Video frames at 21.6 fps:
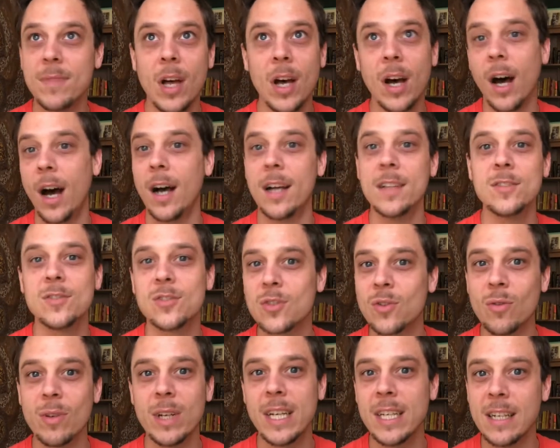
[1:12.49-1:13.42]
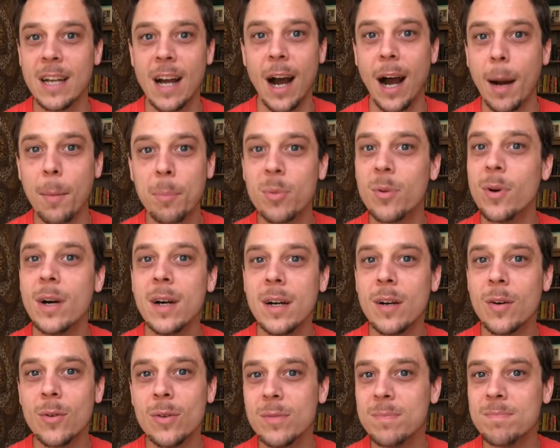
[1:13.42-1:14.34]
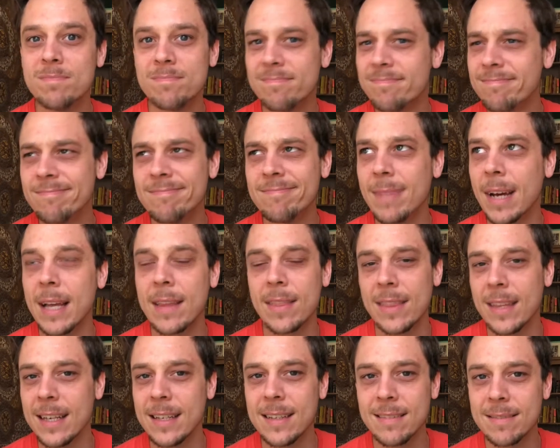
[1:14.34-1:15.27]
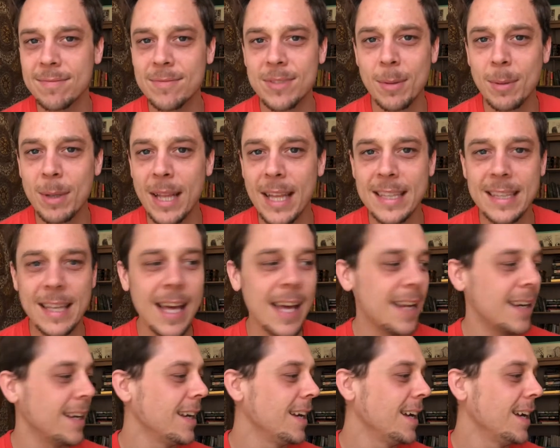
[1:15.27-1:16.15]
on-screen opera, or I think something like that,